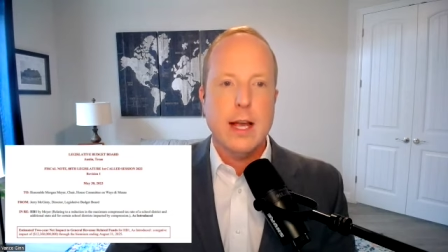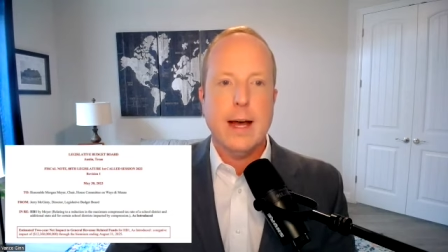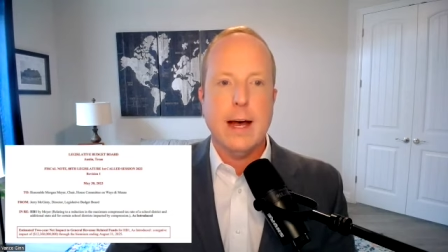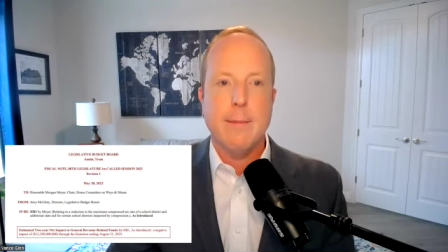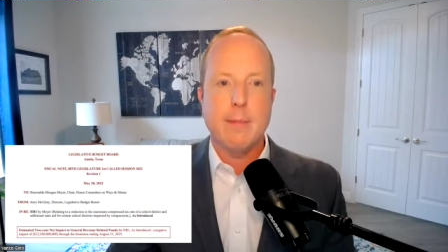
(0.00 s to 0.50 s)

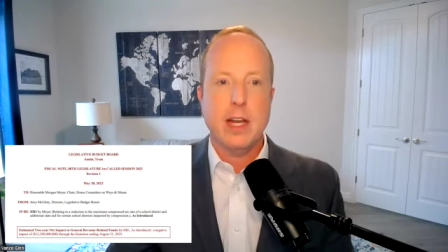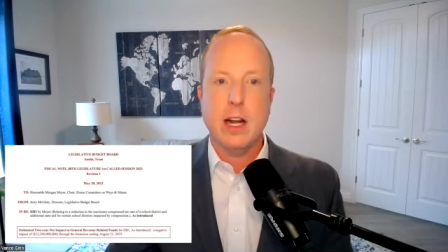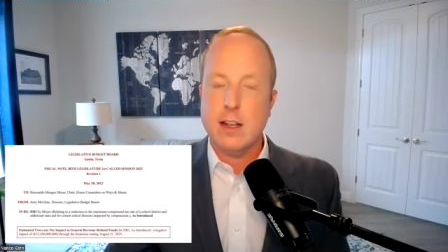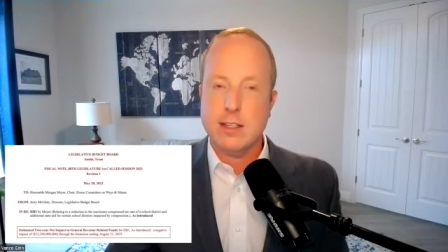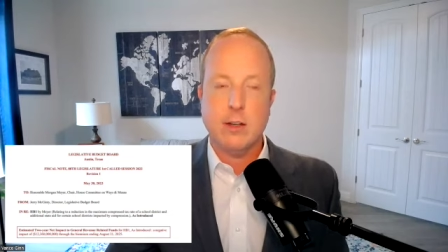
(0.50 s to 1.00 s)
Um, but
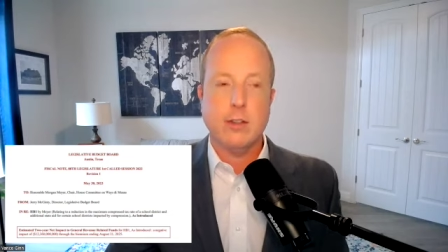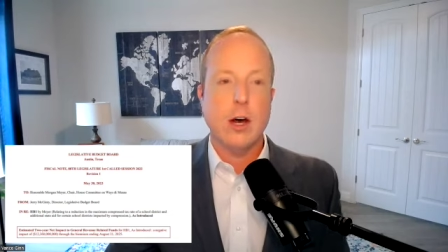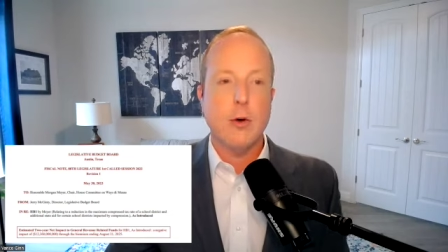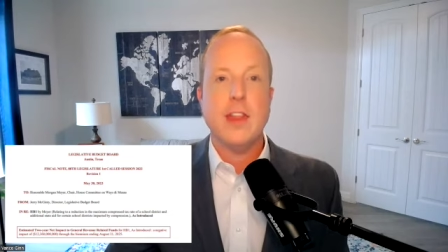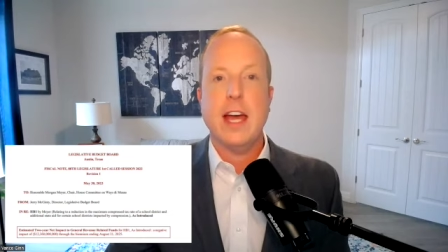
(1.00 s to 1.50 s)
also
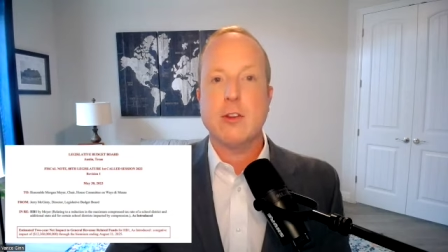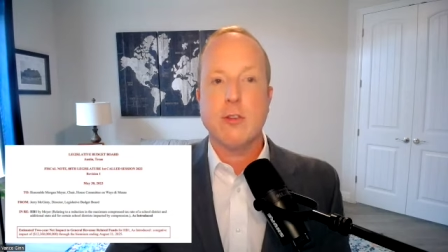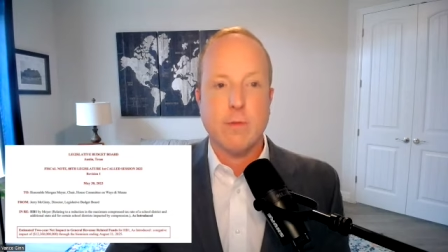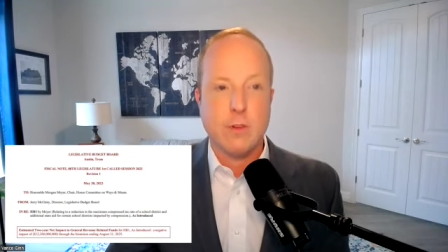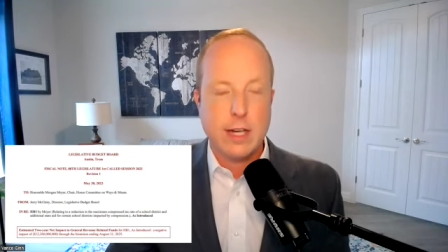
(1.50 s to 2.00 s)
note that
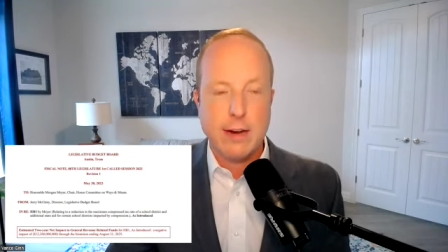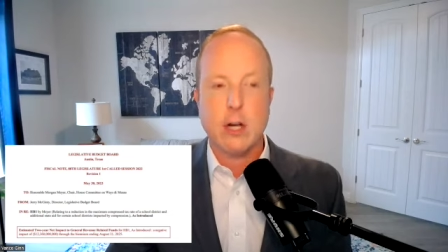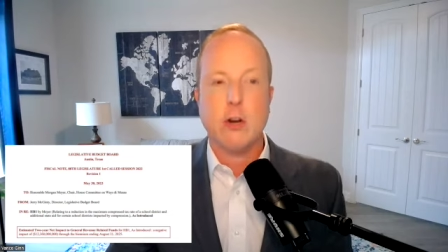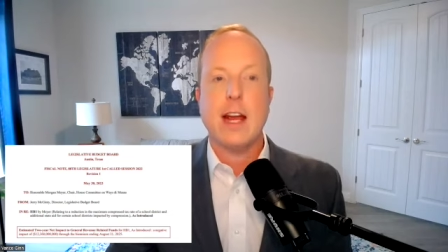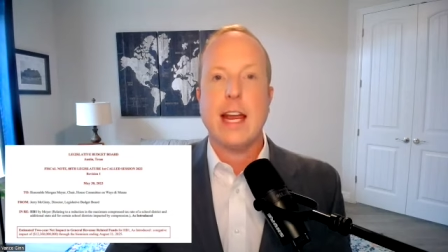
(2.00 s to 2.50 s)

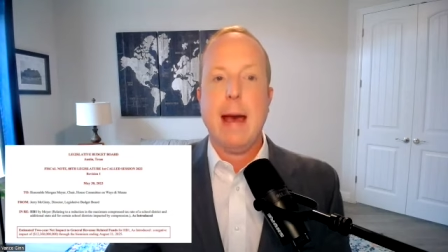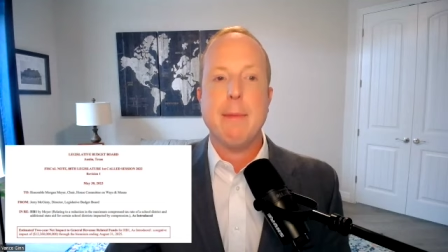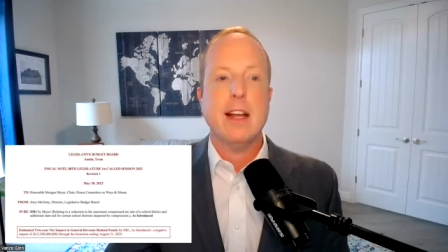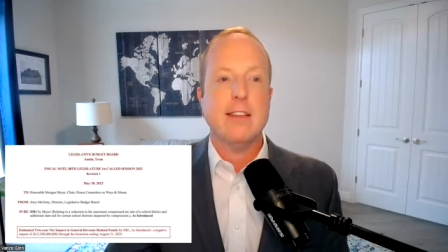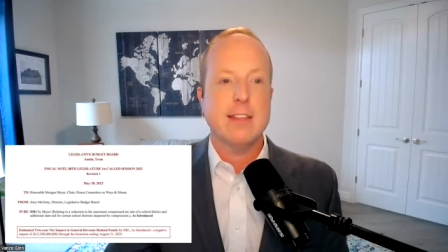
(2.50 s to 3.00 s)
Governor Greg
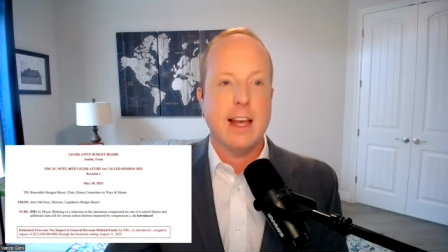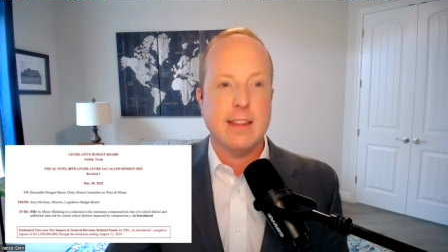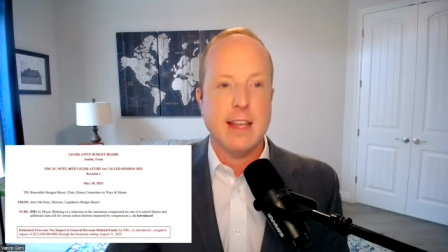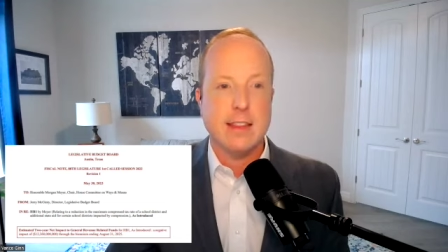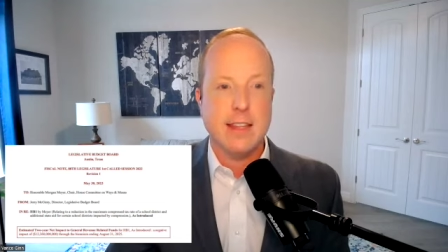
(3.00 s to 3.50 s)
Abbott has
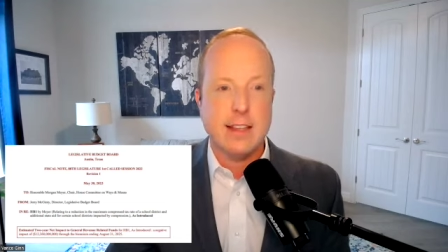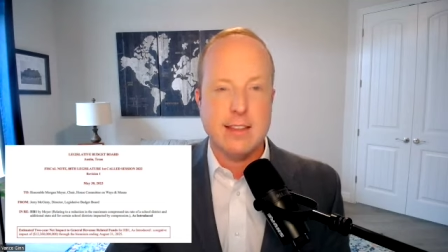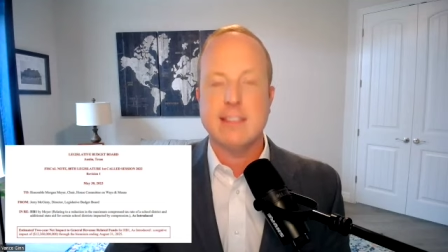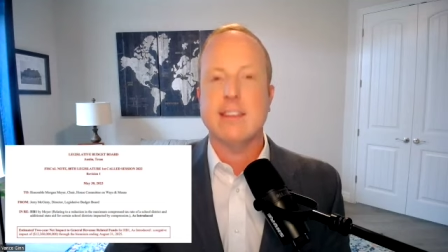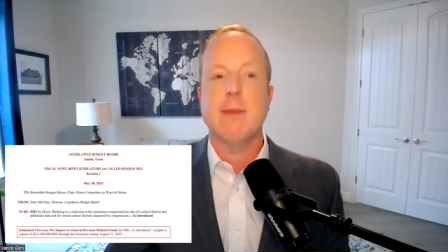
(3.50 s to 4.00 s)
said that it,
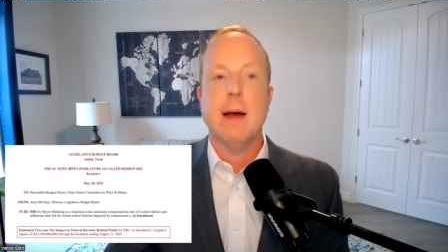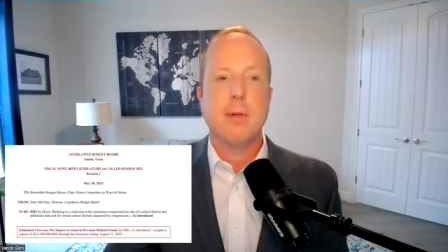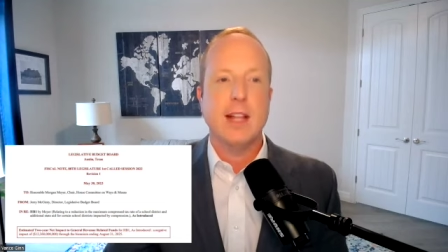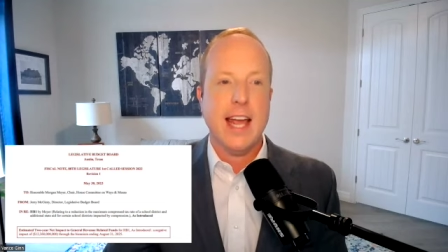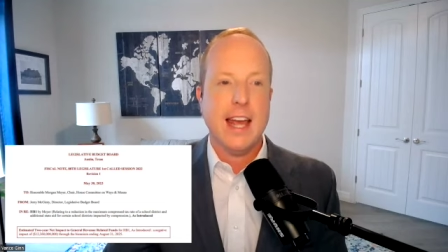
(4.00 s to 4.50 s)
this is my
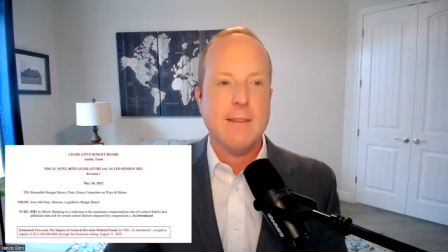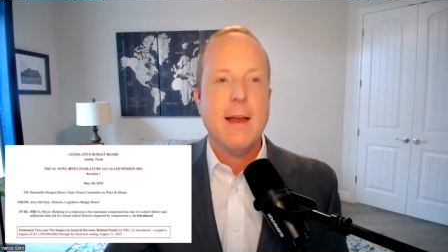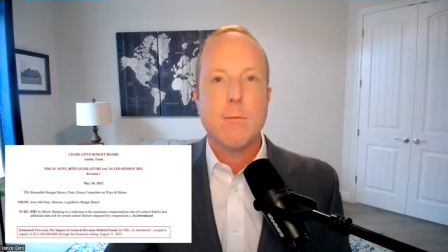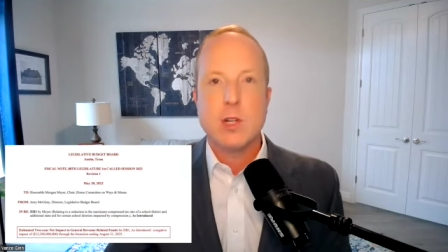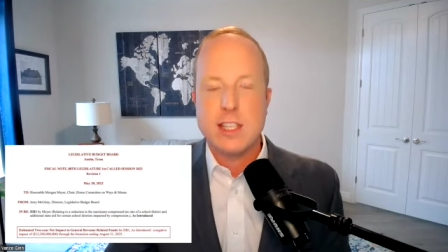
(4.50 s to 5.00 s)
plan,
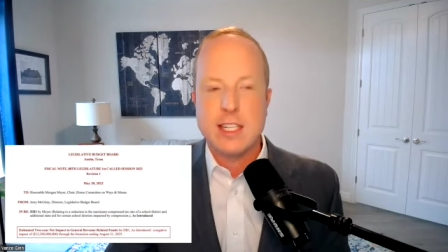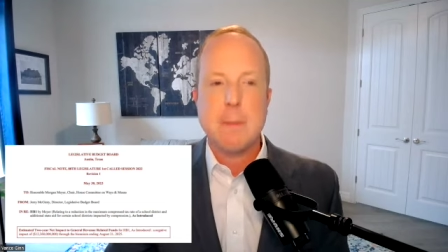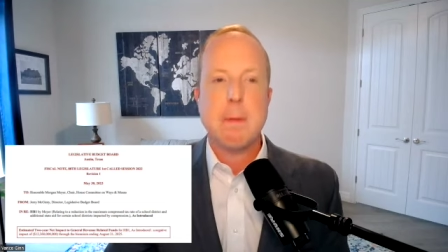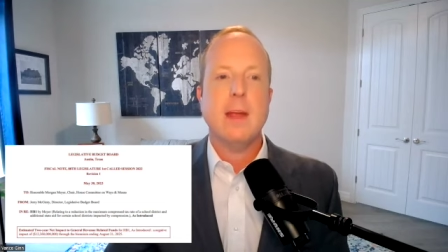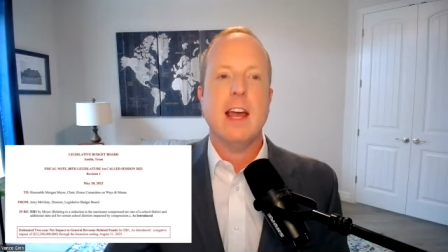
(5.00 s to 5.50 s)
which is a
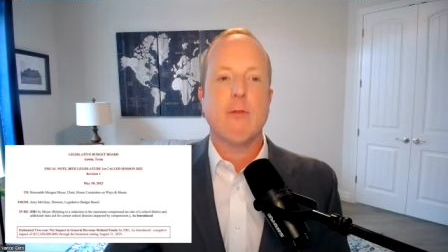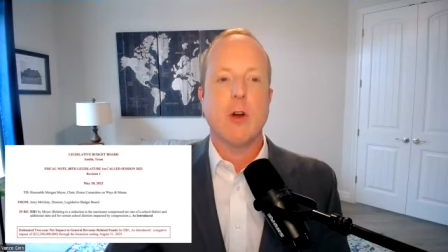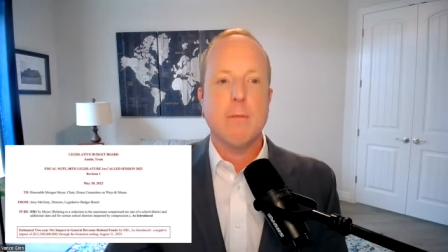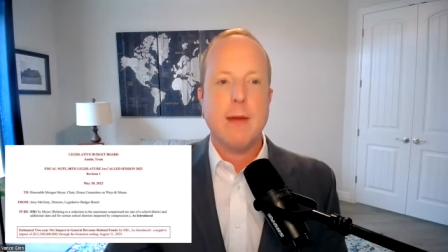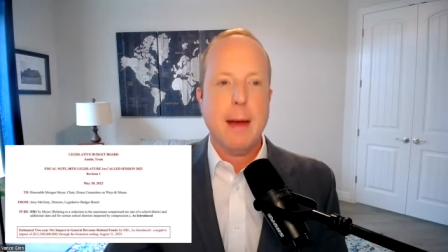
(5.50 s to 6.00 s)
T P P F
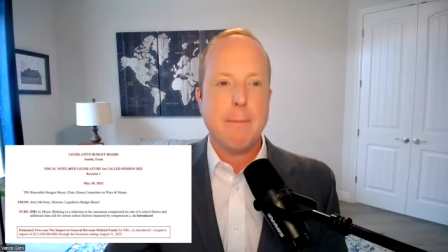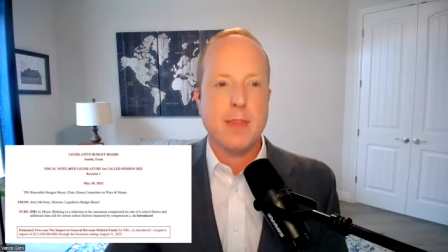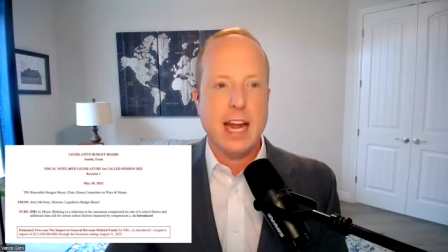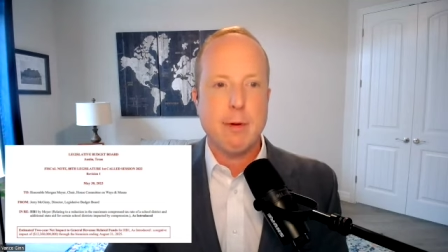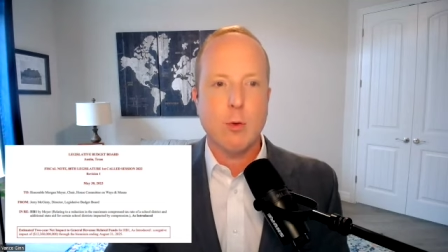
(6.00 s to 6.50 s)
roadmap
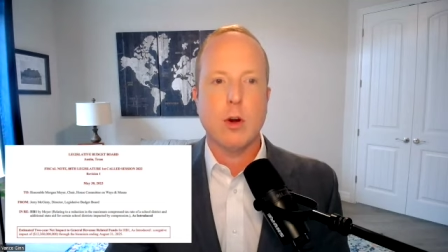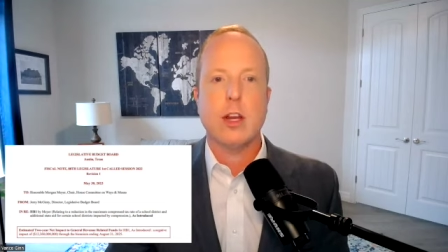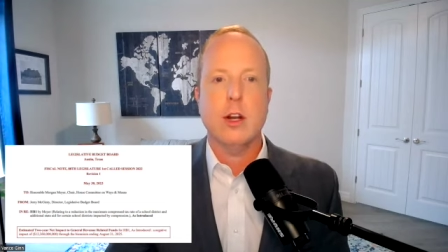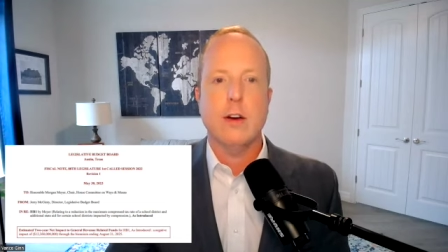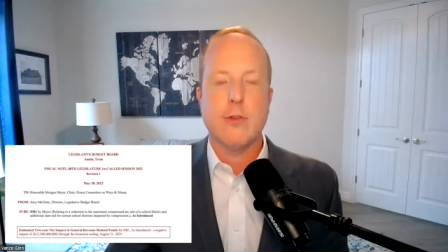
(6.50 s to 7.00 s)
that I've been
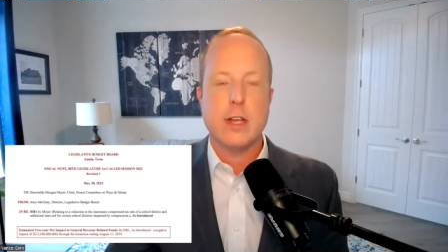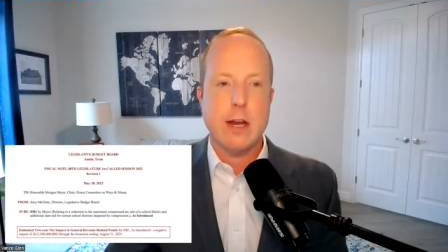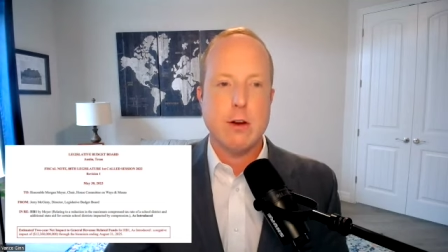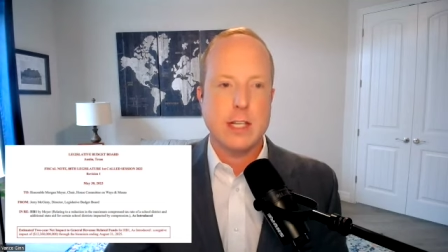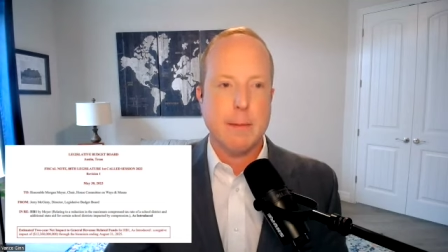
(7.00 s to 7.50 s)
working on for
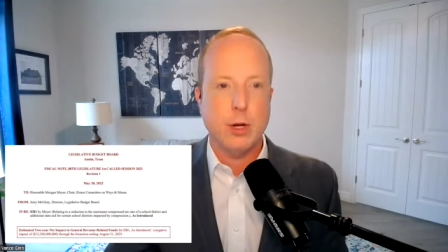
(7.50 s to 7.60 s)
years. I